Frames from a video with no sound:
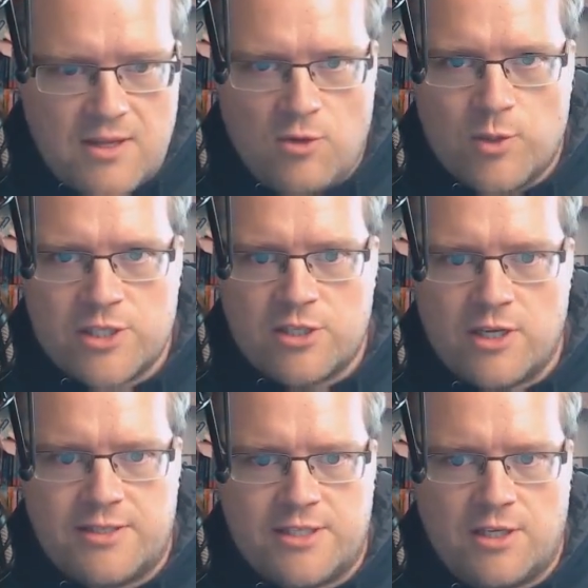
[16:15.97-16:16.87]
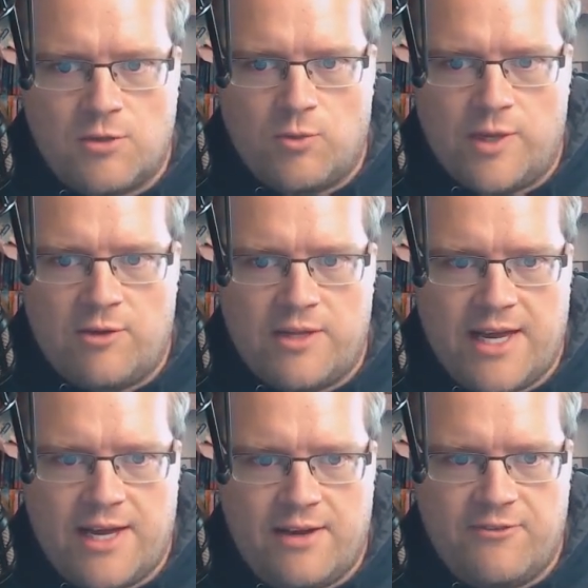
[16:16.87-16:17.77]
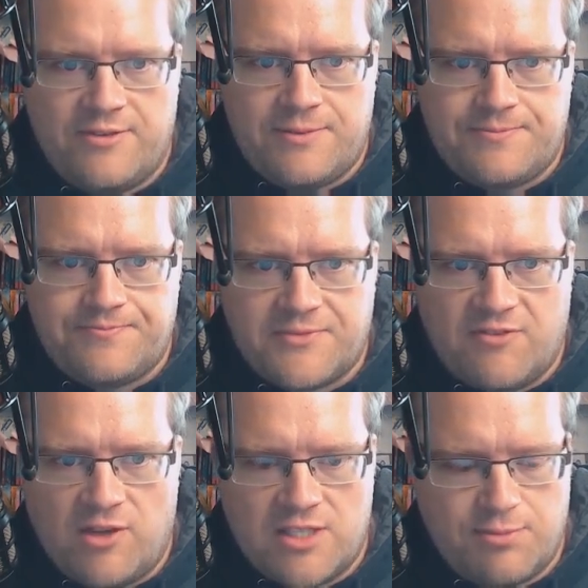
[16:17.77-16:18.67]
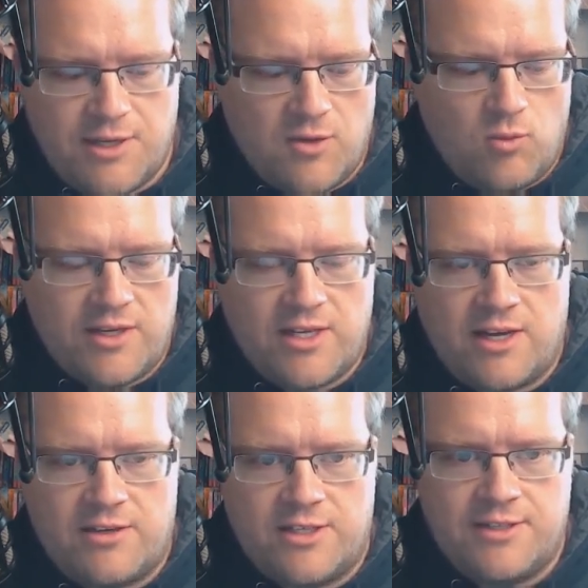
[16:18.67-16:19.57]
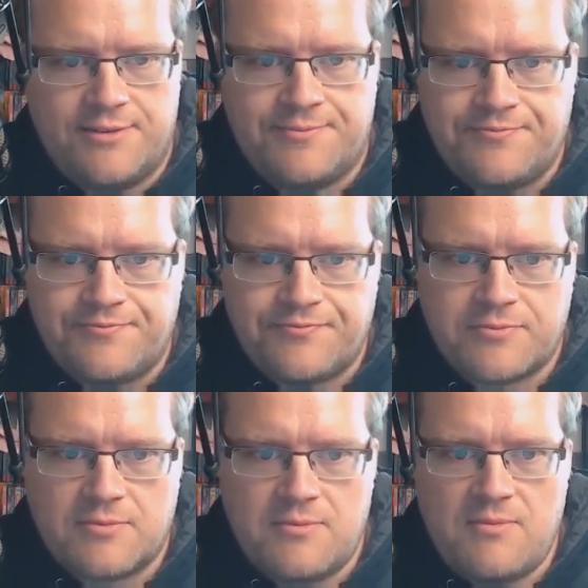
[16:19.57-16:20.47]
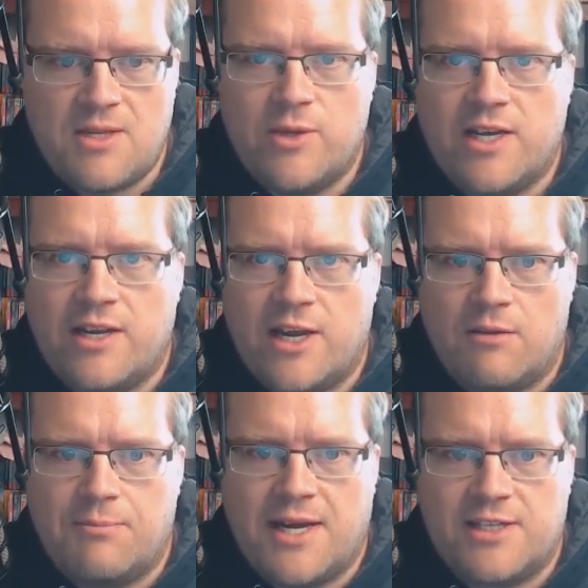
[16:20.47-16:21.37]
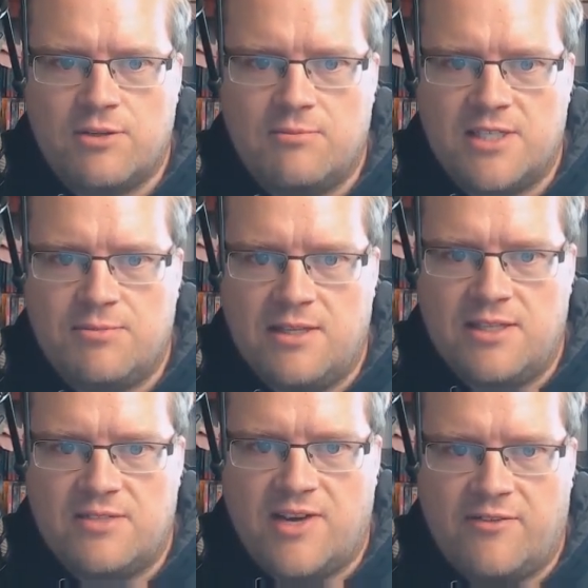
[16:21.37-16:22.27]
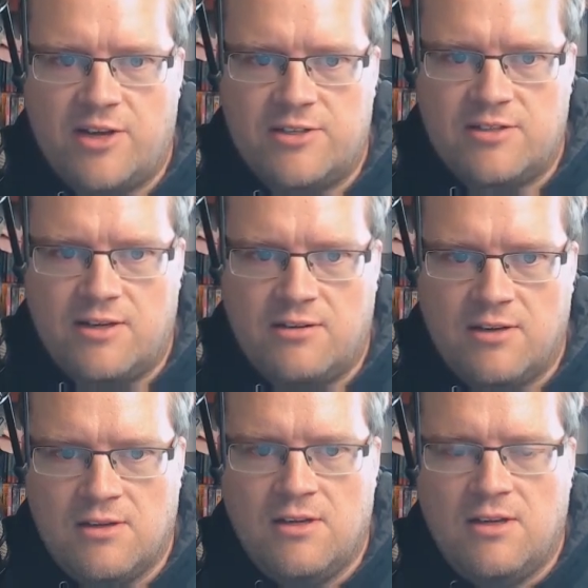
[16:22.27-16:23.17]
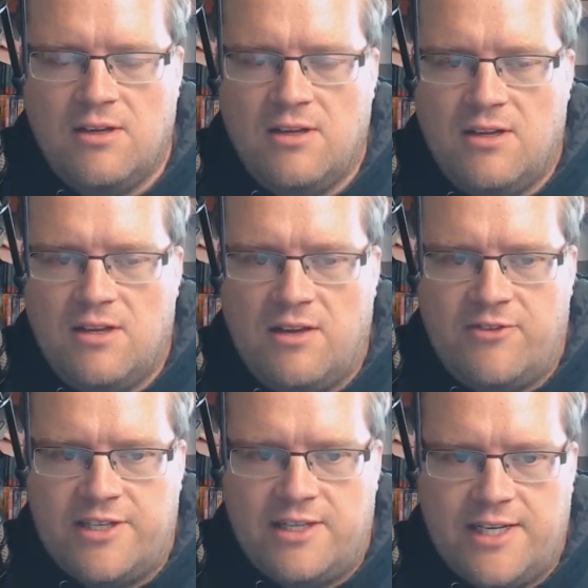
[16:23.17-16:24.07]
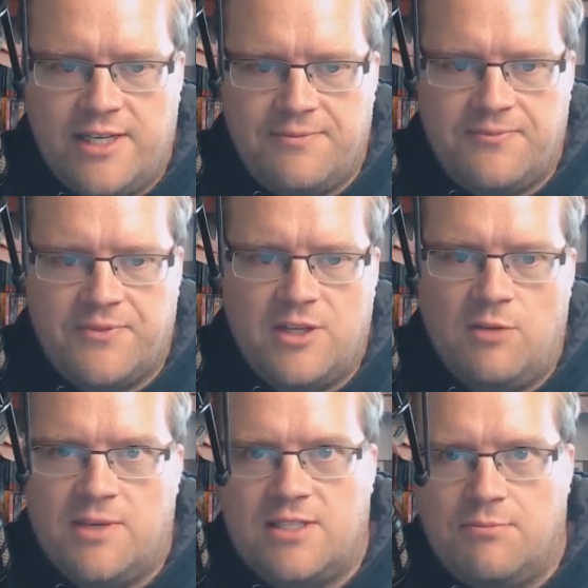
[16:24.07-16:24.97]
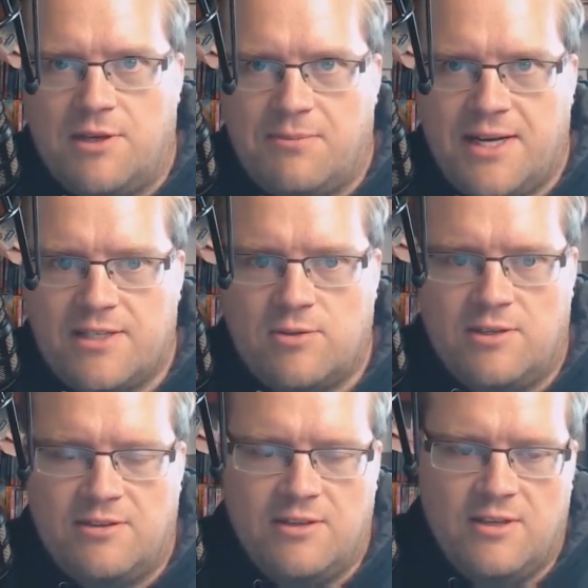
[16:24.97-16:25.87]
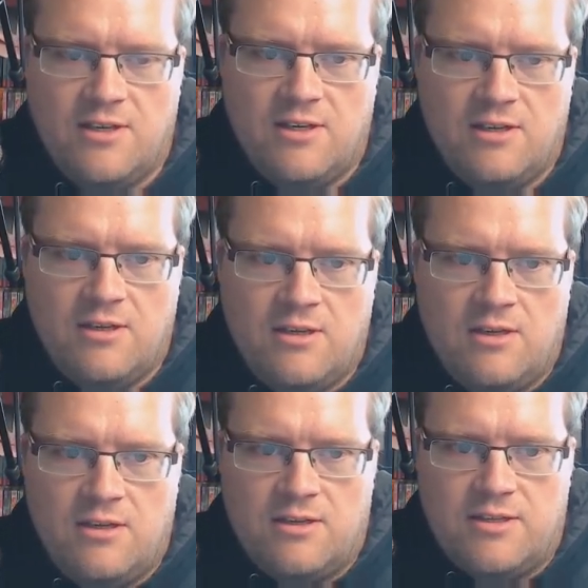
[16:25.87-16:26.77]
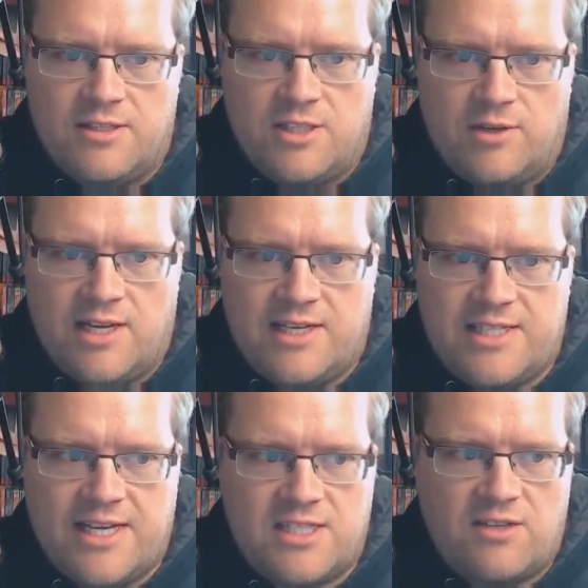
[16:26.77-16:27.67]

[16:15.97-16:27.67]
which is good. So we only have, if we just put in 1 character, we get an error. Password must be at least 5 characters long. If we delete it, you must input a password. So it kind of takes the